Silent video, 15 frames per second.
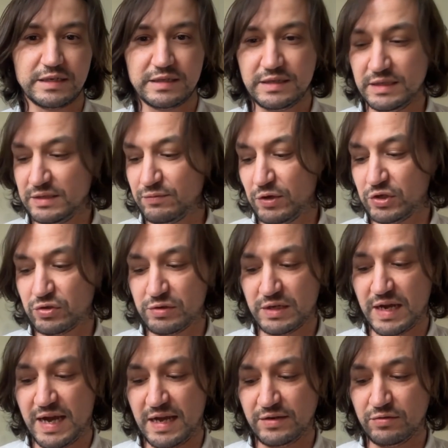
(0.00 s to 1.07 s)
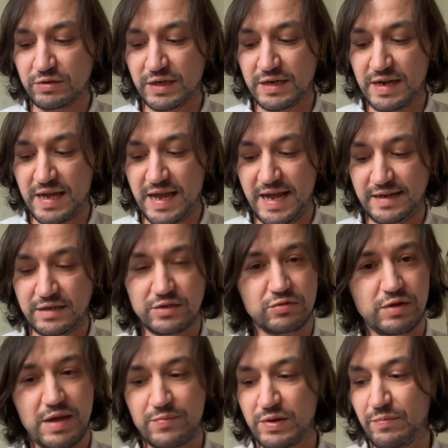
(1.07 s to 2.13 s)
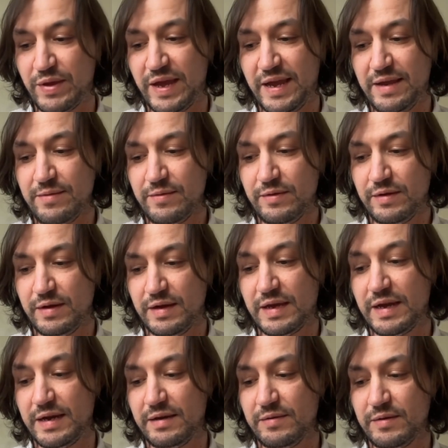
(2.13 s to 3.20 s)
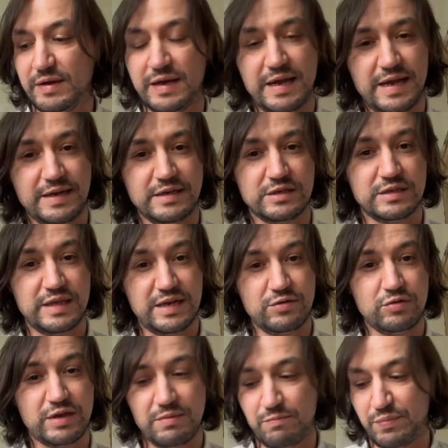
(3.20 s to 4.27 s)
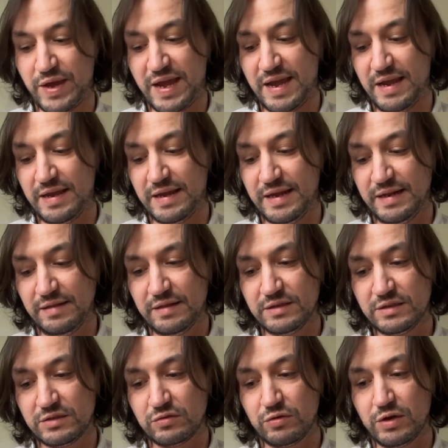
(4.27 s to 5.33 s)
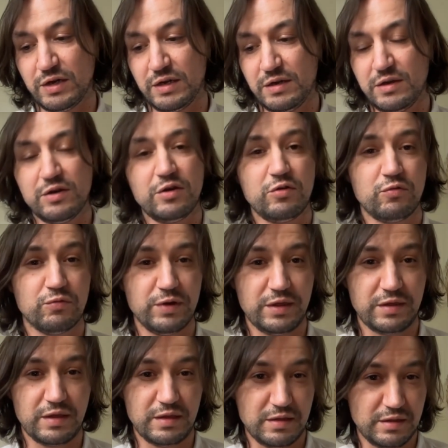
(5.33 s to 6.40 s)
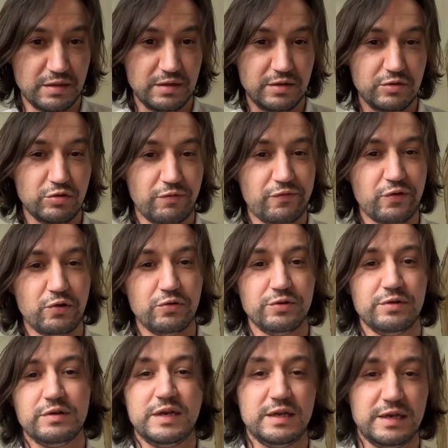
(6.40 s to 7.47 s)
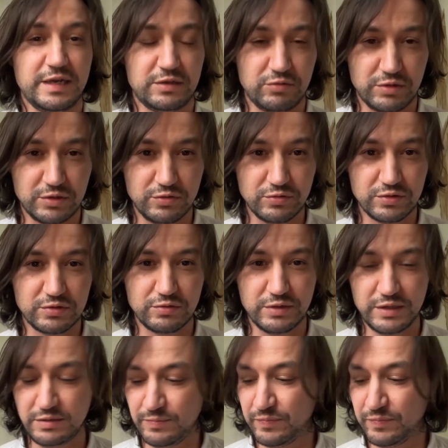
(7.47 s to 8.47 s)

This virtual card you can add to Apple Pay, yeah, and then you can pay in the store with your phone, yeah, like you are used to it.